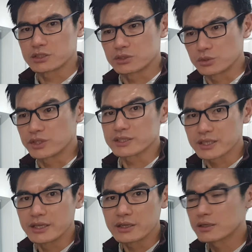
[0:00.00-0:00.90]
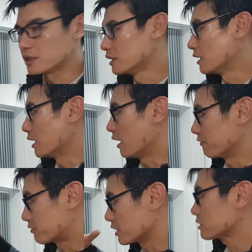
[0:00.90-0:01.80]
to do this here.
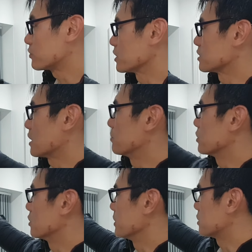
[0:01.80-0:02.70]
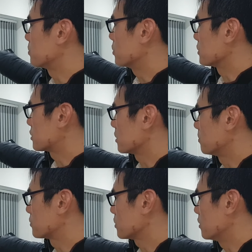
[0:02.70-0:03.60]
And for us, for example, it'll be to put
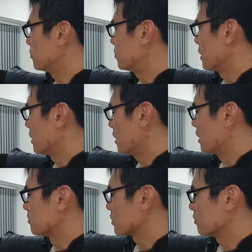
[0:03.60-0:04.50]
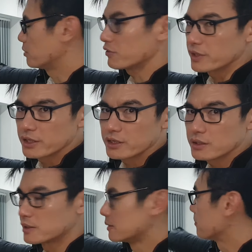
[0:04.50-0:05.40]
some sort of buffer
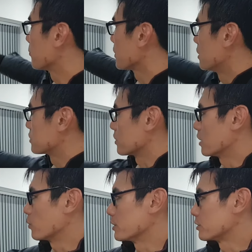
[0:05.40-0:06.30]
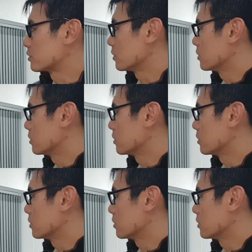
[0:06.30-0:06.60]
here, so that when the